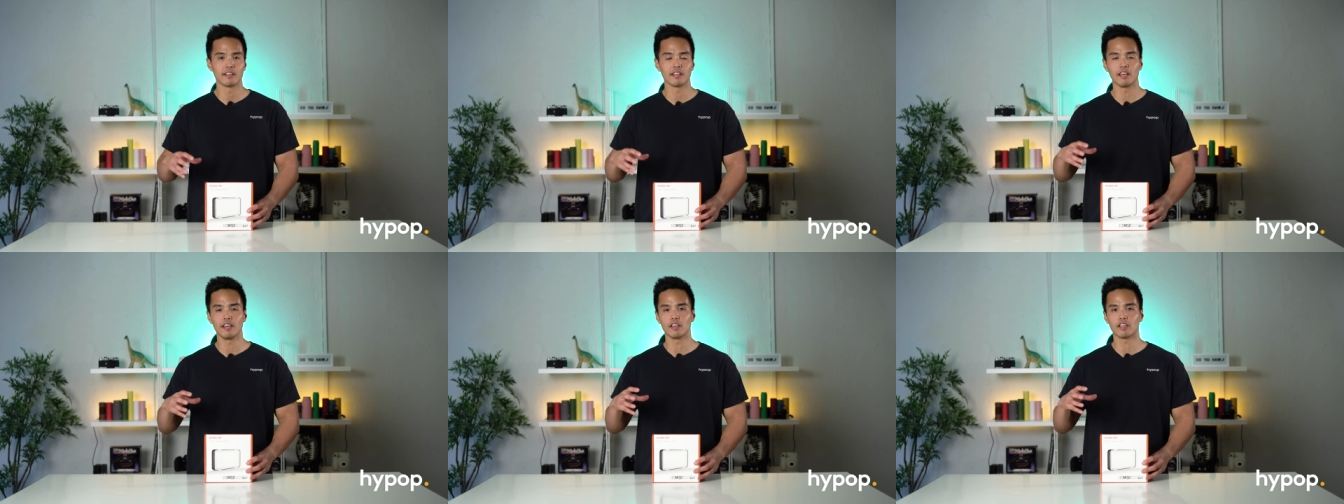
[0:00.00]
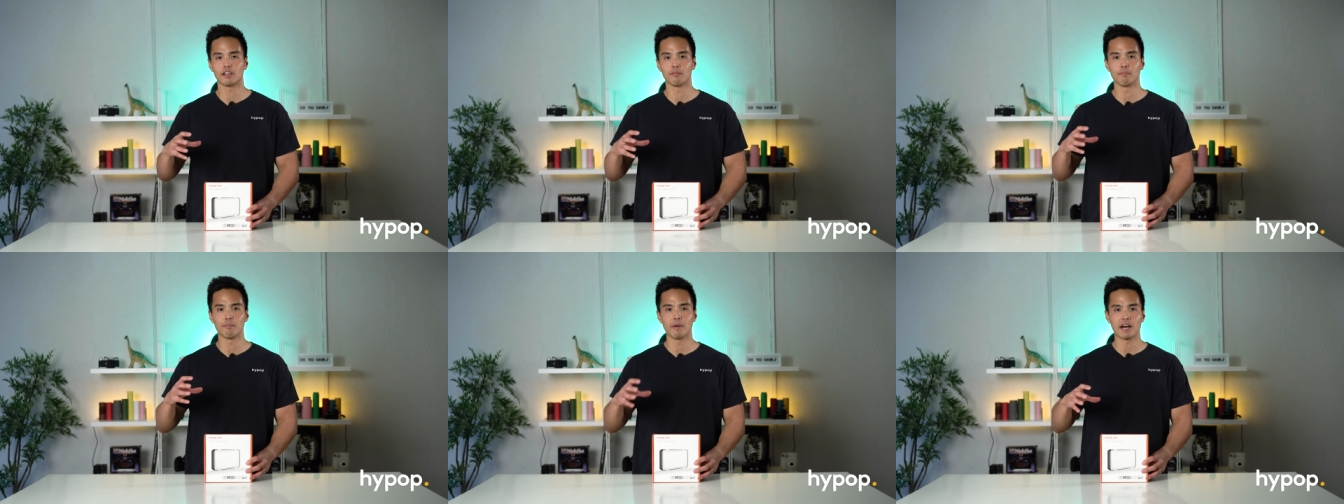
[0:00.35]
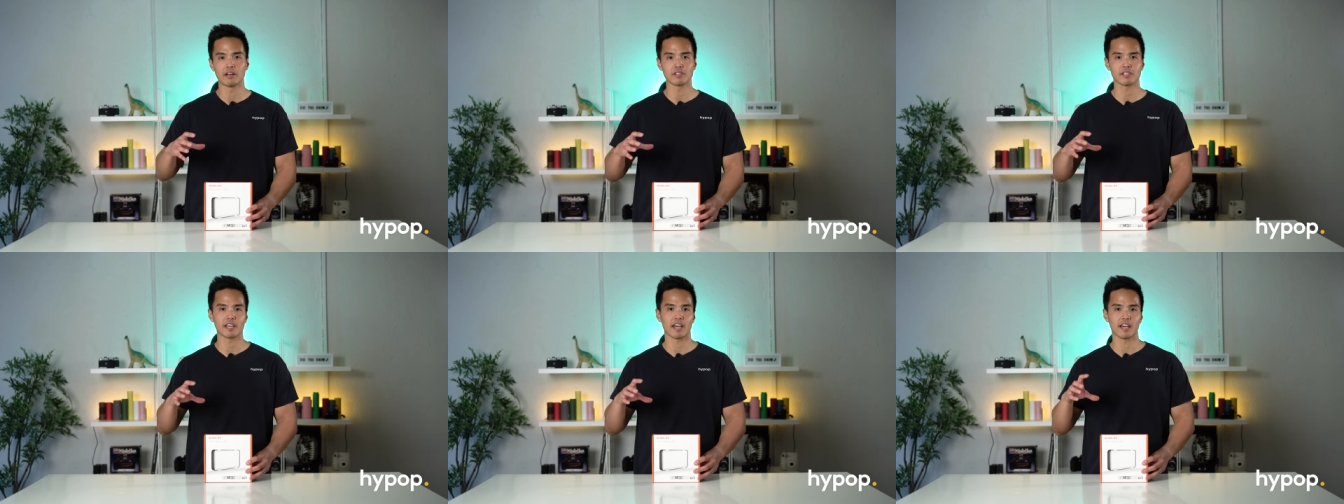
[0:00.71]
that you can
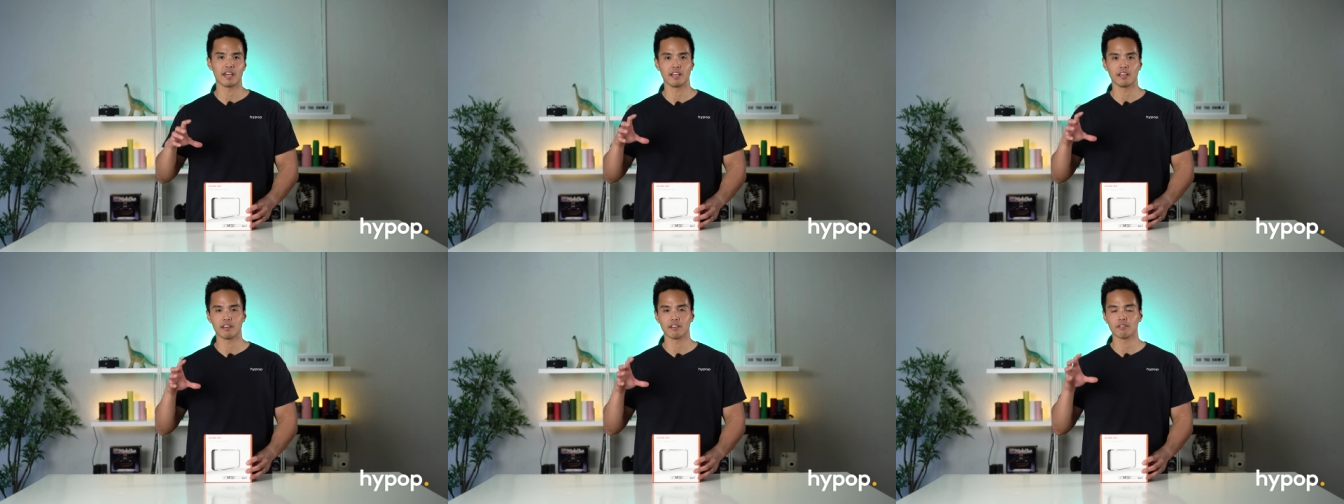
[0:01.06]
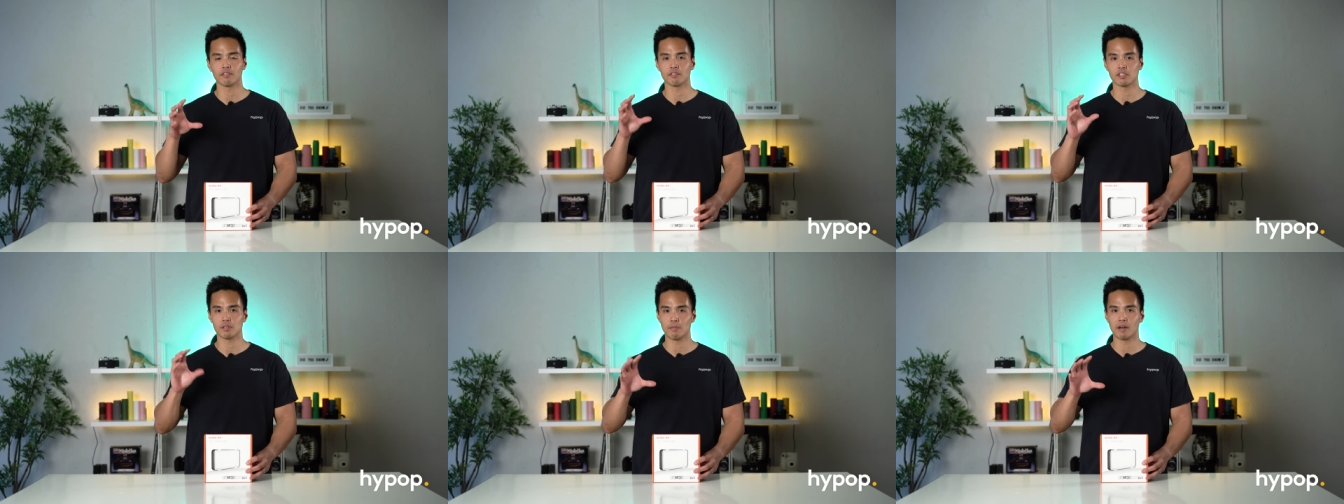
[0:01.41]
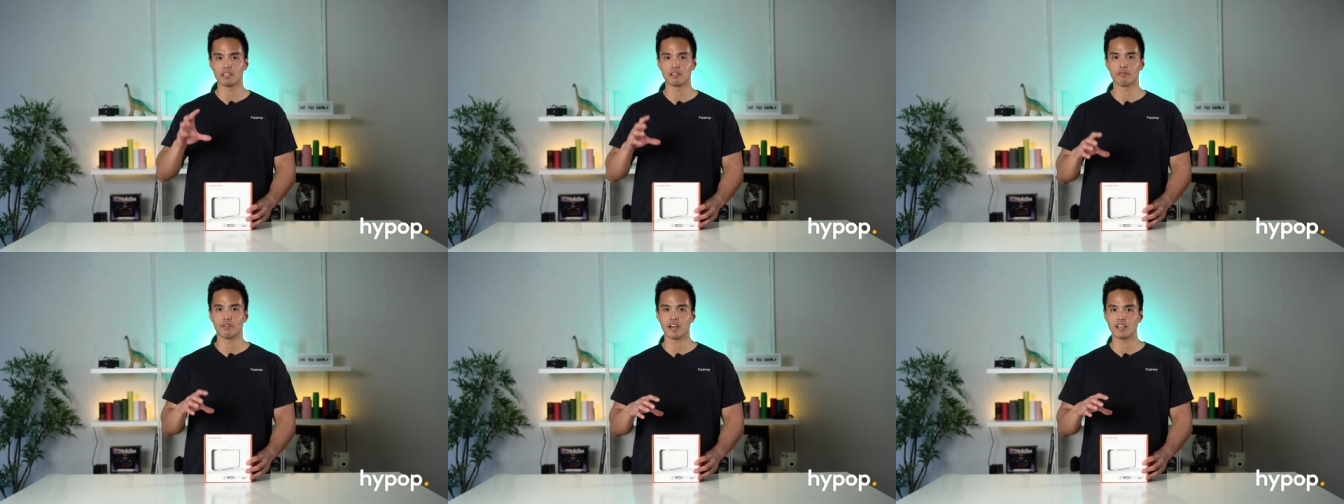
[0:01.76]
mount a
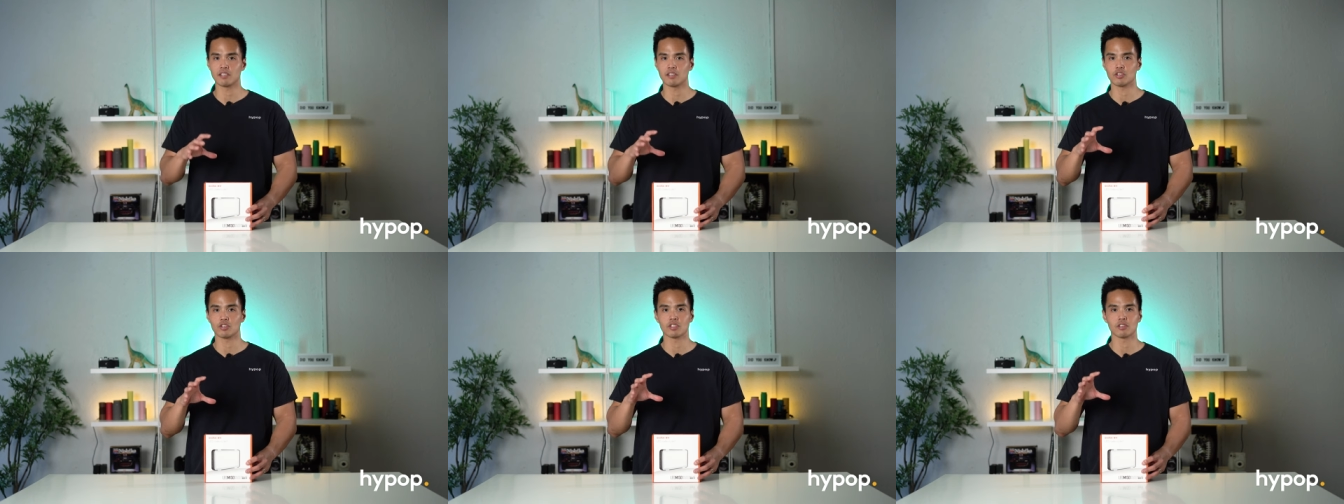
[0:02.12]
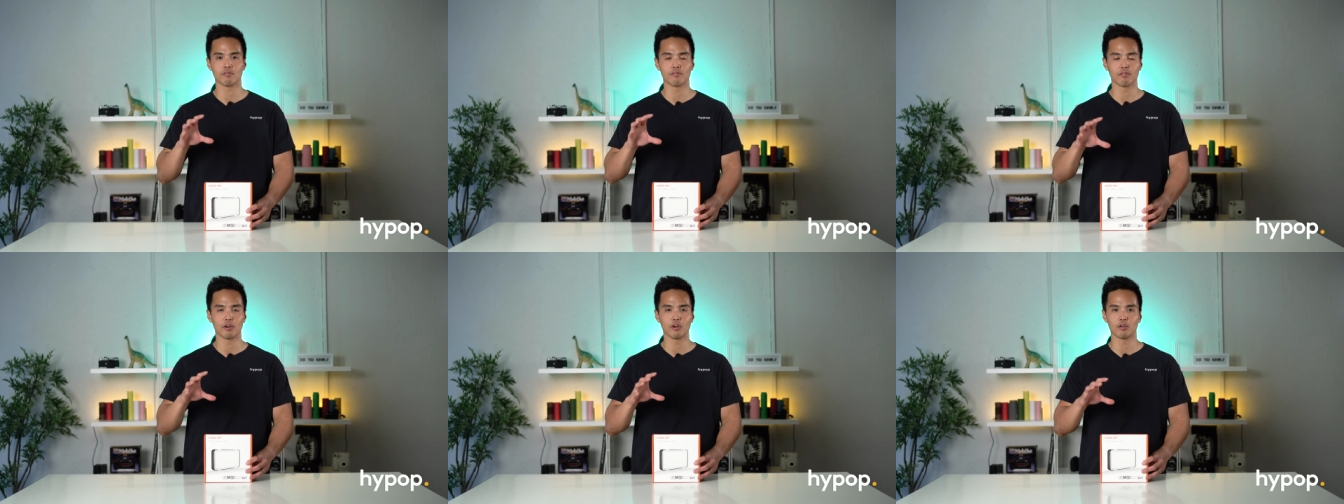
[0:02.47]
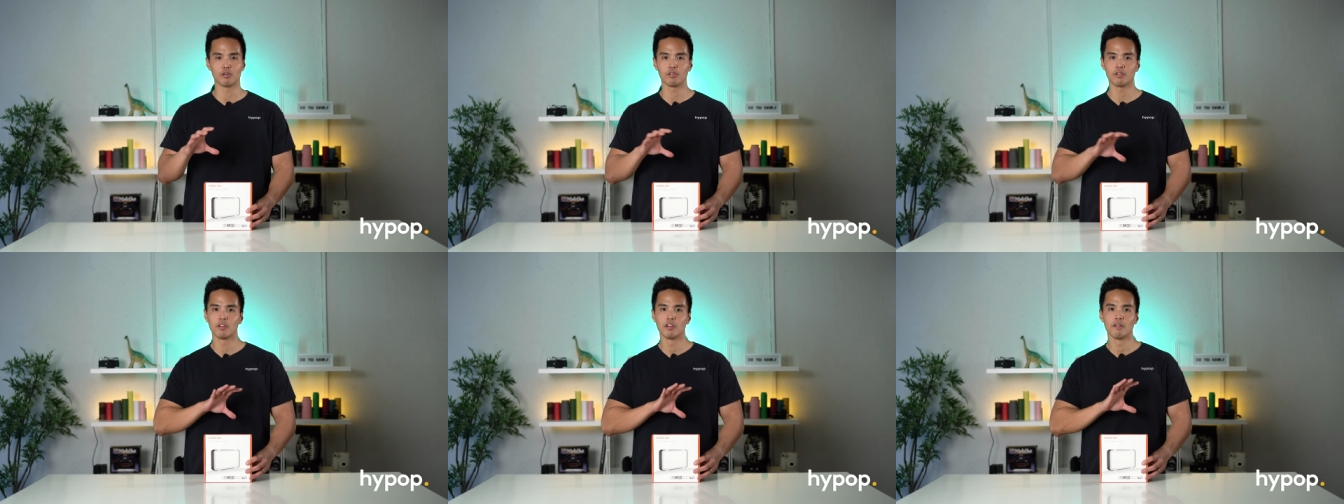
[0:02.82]
smart device such as a
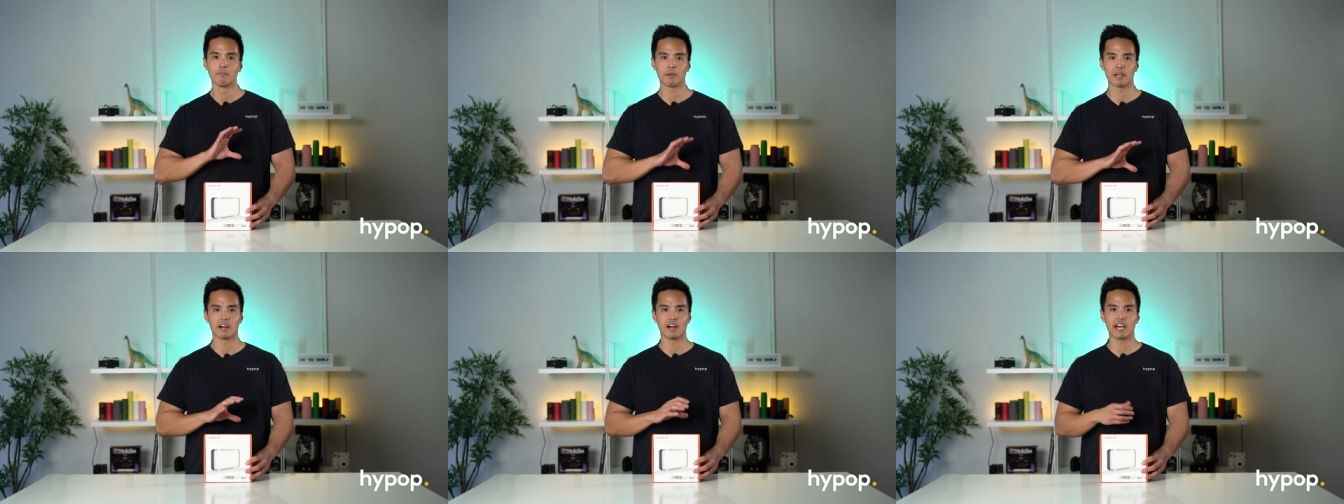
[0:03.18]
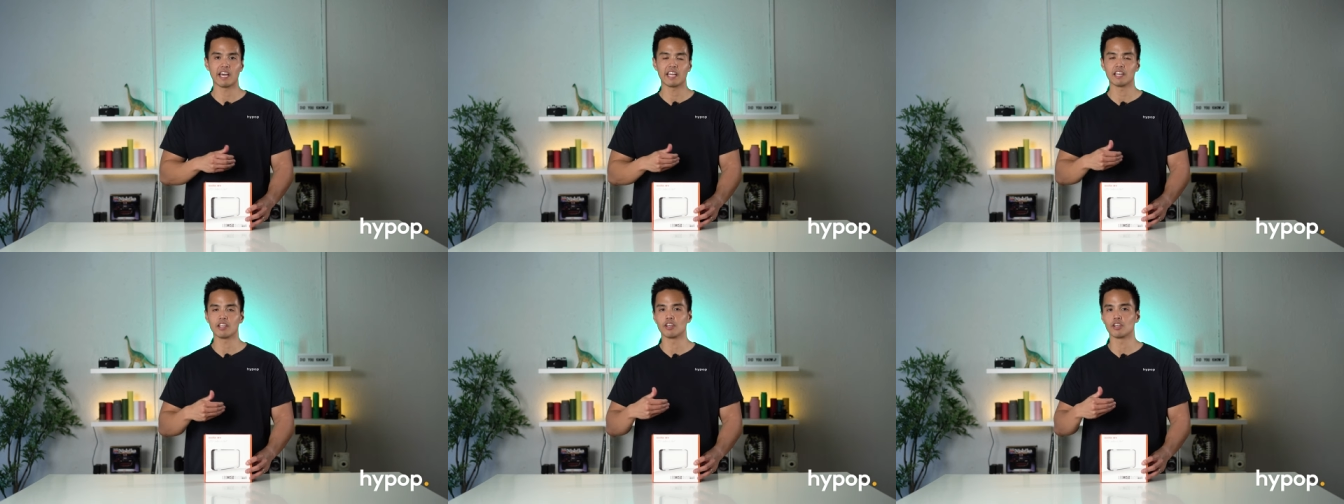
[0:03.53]
phone behind,